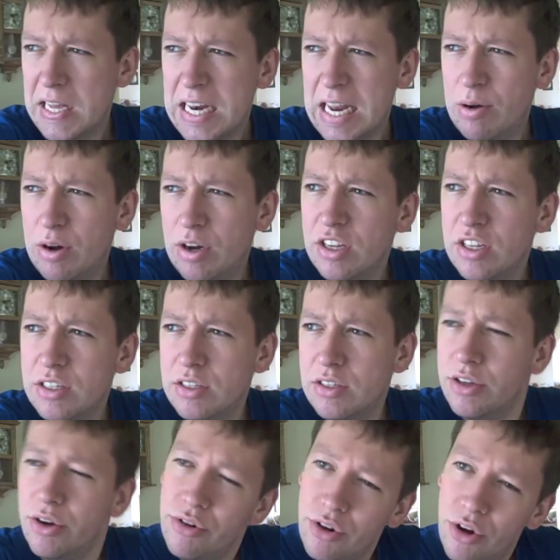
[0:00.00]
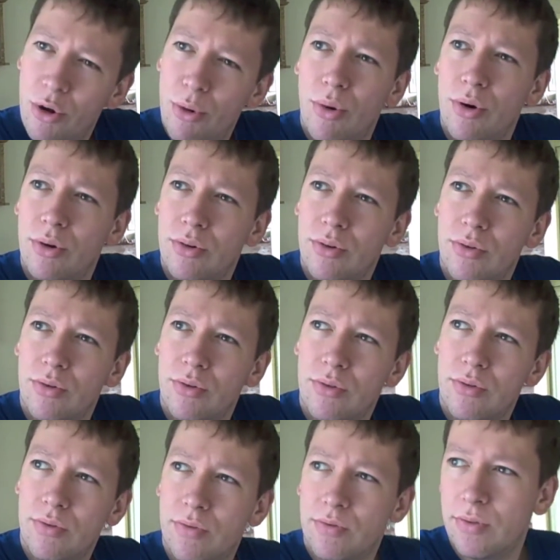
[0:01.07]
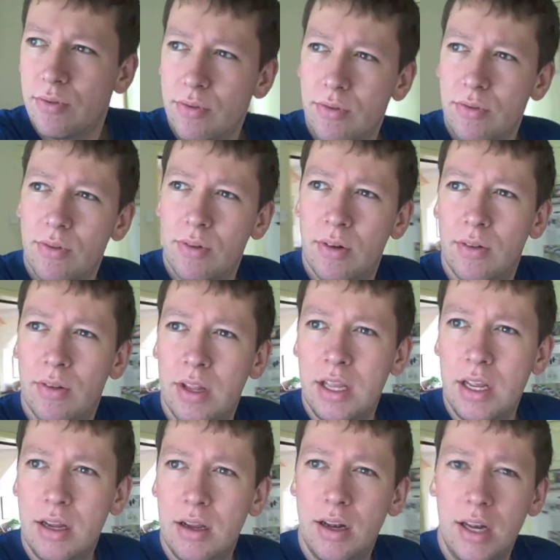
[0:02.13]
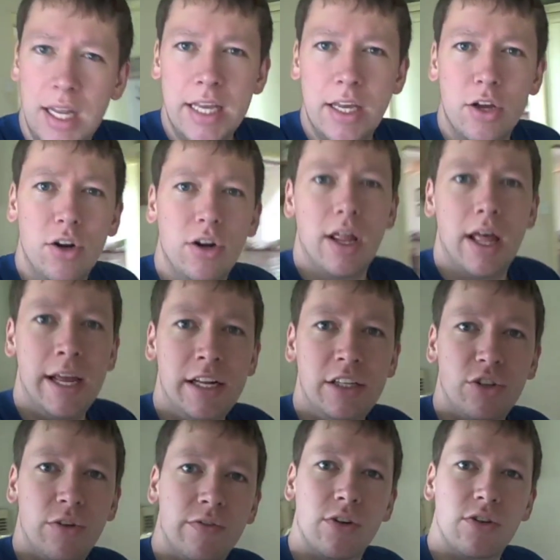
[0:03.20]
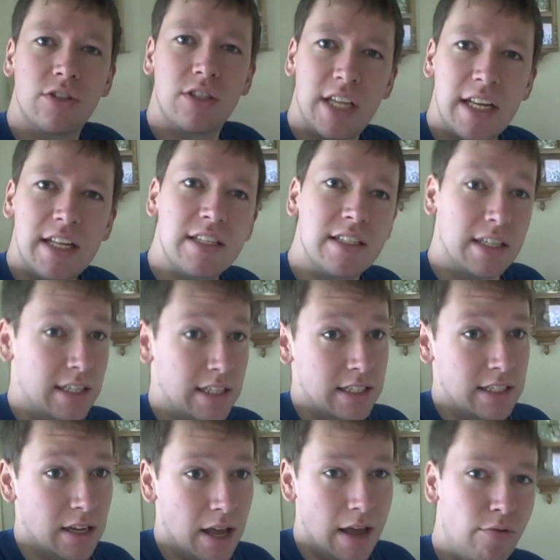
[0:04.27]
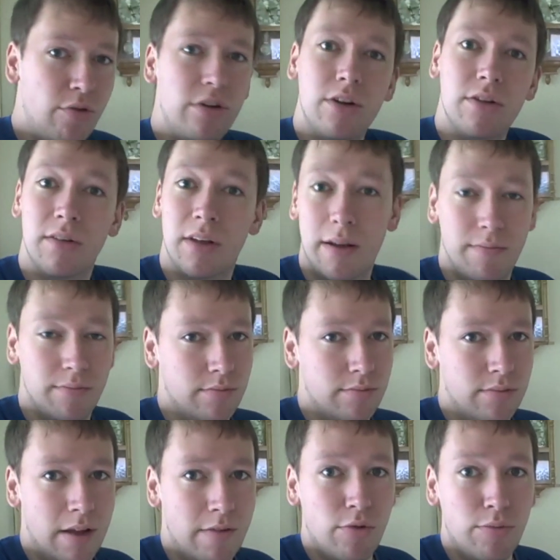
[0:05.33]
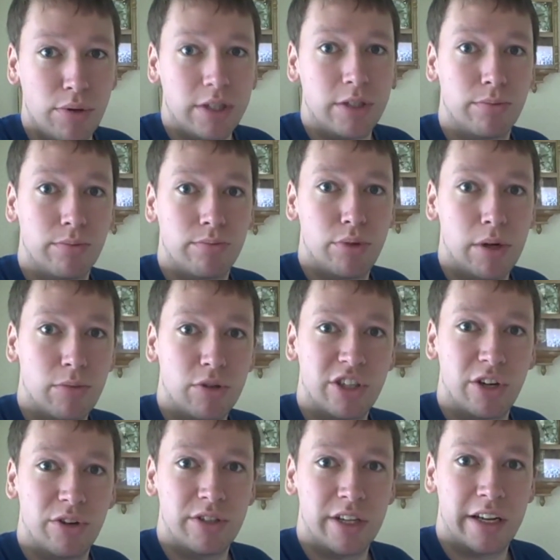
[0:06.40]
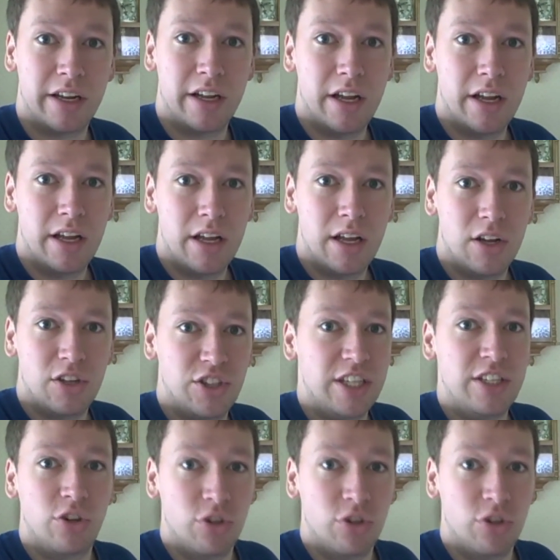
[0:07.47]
Now, I don't know what the legal age of consent is. Everyone pretty much knows that she's